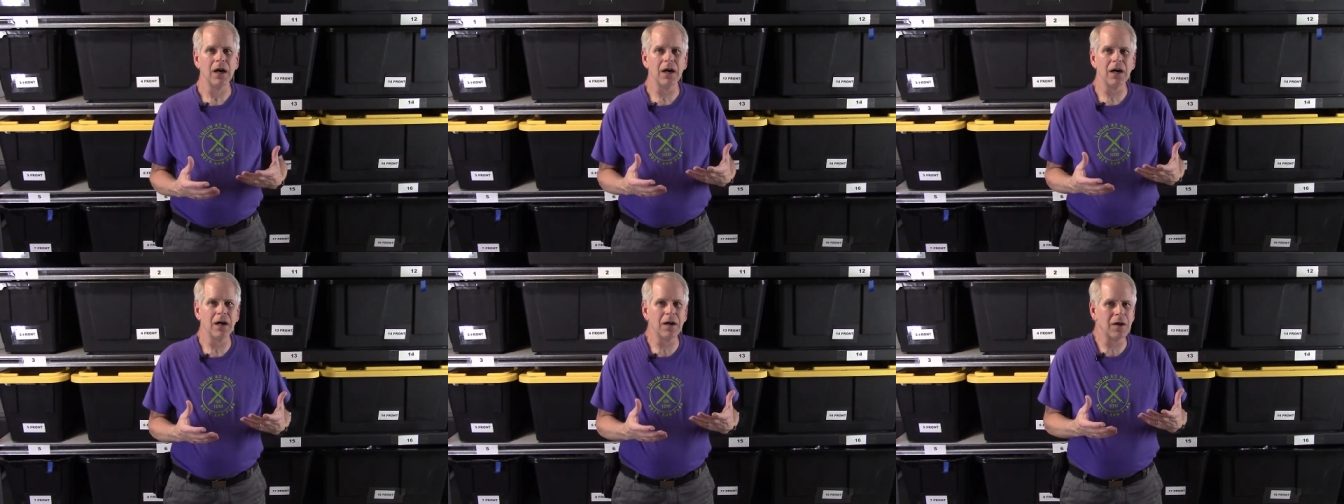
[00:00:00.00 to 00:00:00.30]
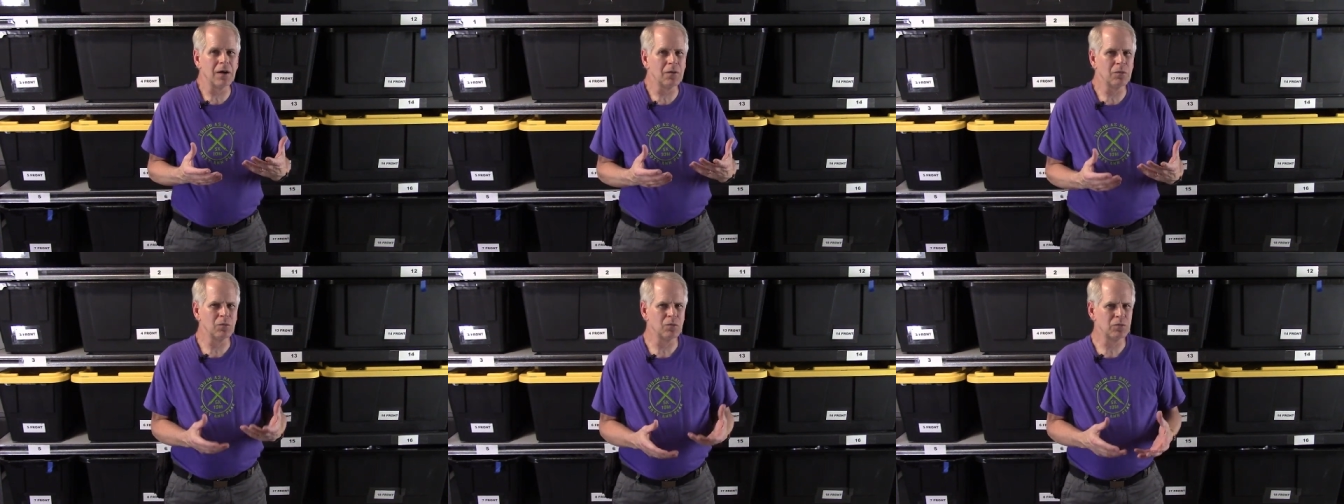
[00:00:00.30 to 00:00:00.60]

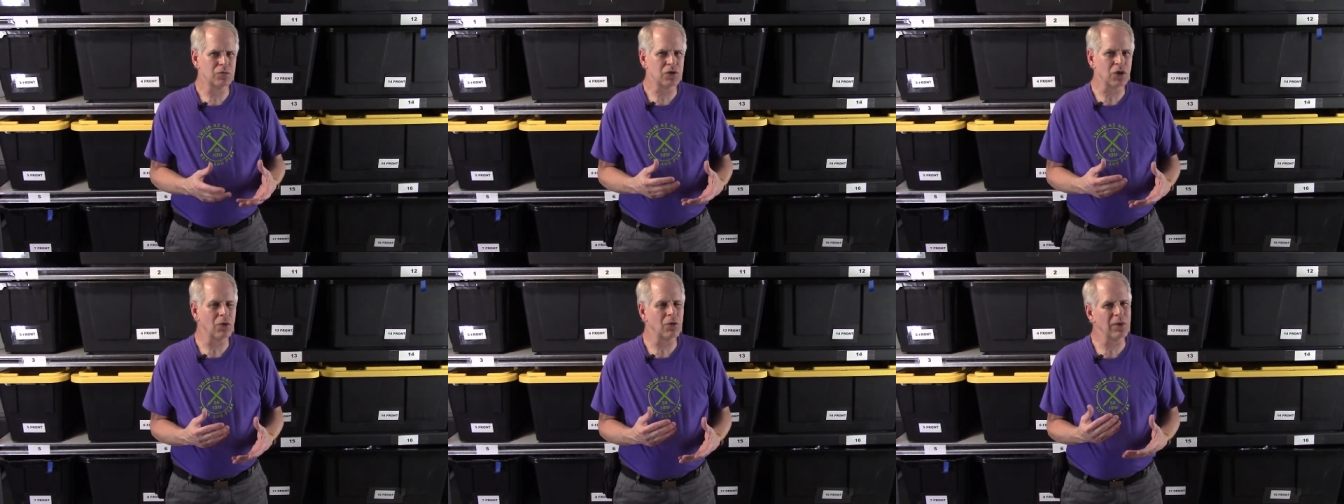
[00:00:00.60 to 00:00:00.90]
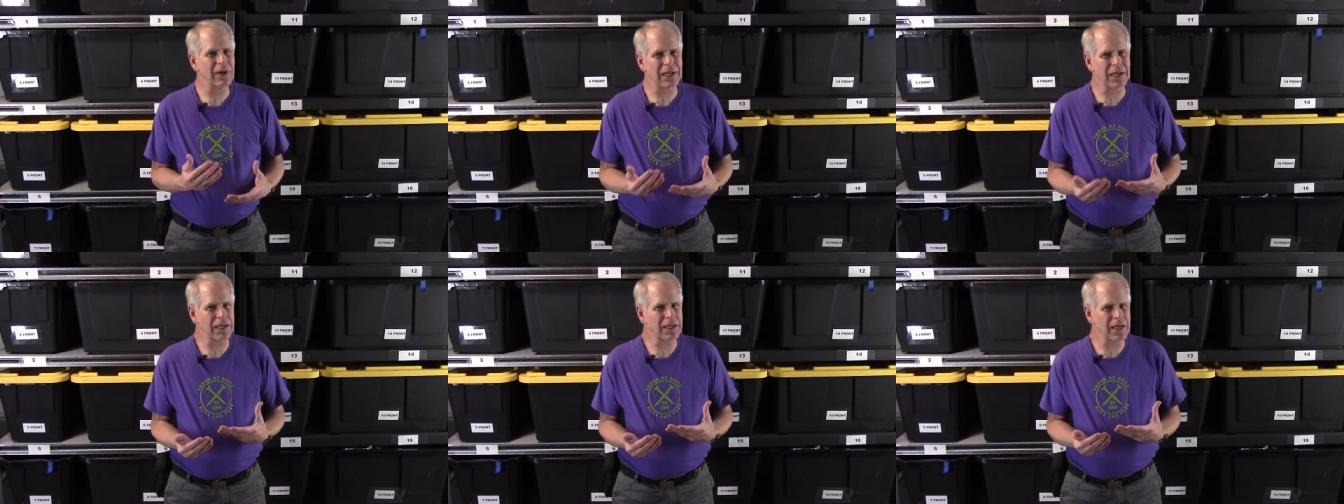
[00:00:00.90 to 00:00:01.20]
Um, so
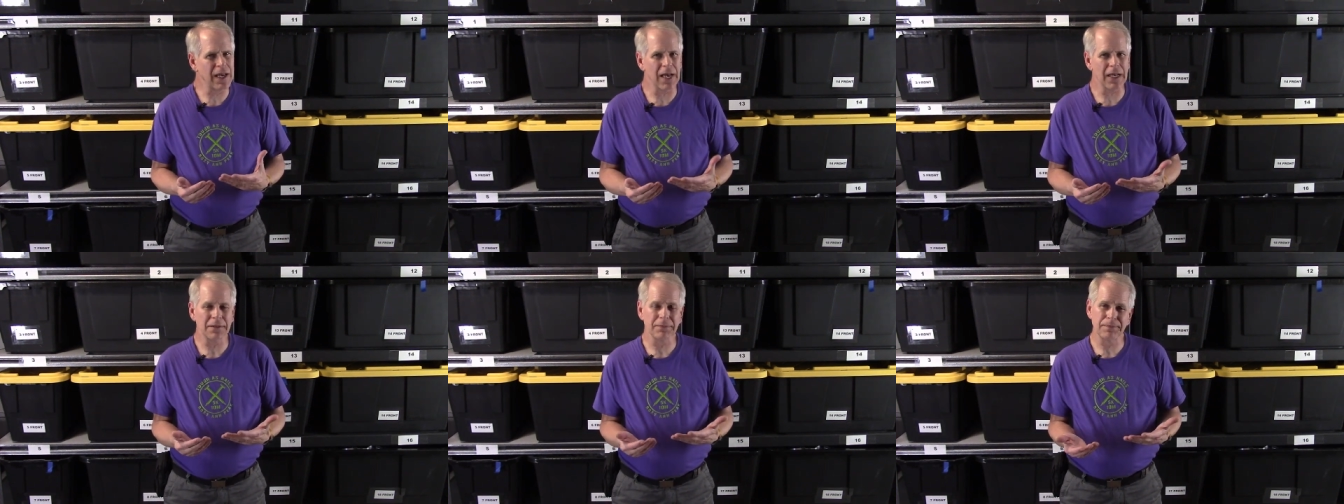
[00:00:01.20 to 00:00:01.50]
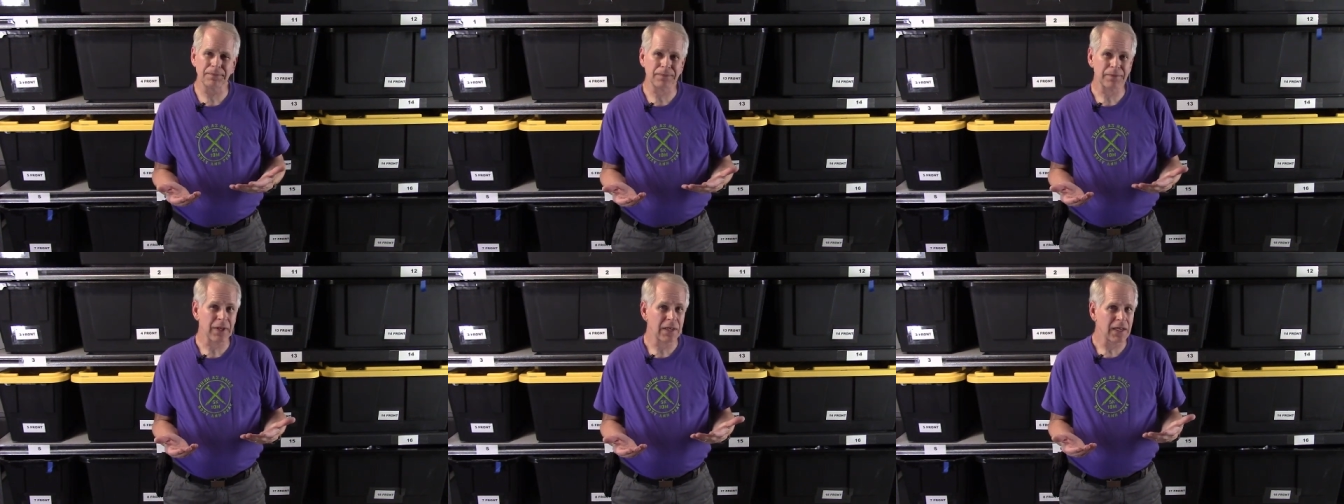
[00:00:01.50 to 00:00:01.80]
we could get
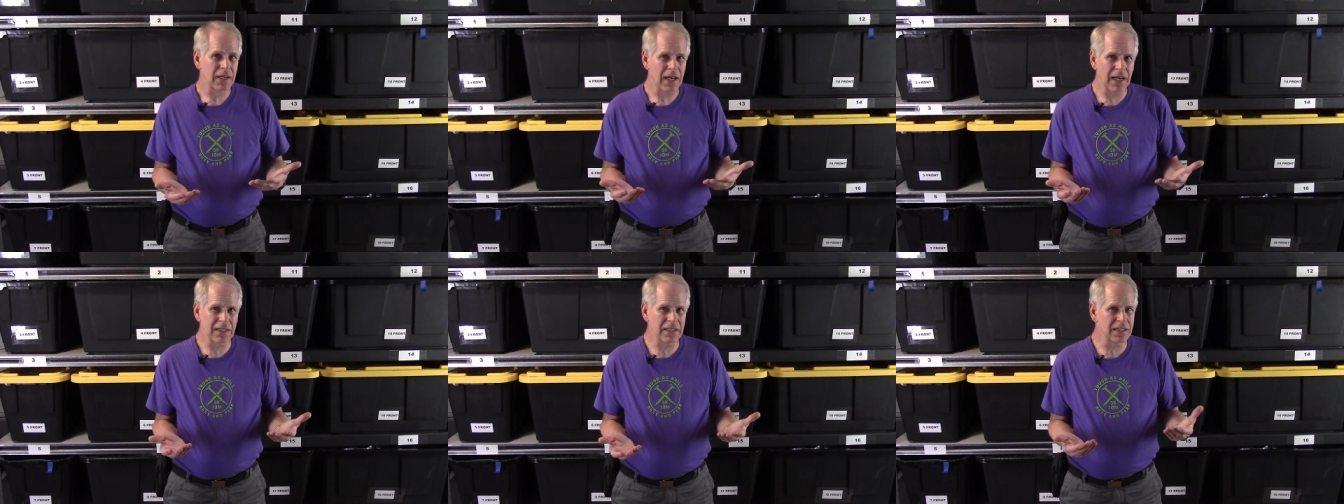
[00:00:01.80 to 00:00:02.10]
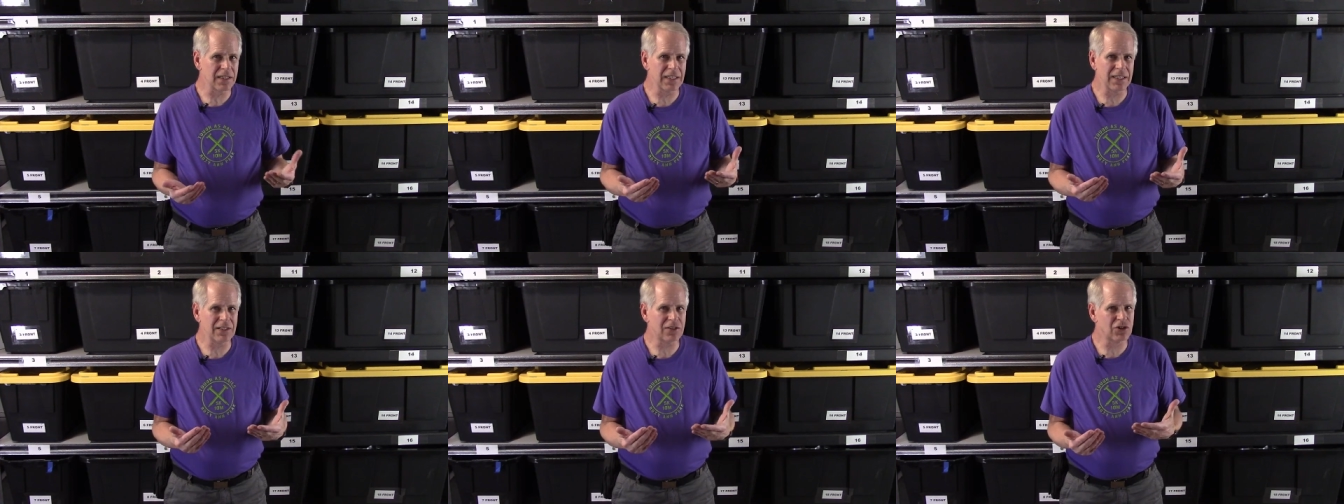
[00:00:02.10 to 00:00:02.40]
at
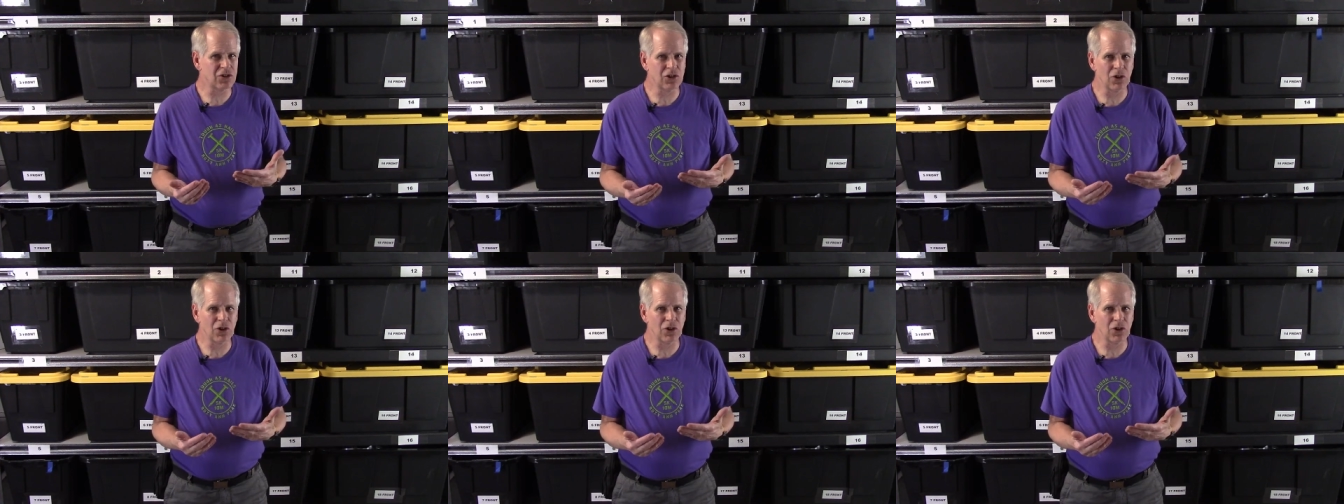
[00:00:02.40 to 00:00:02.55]
least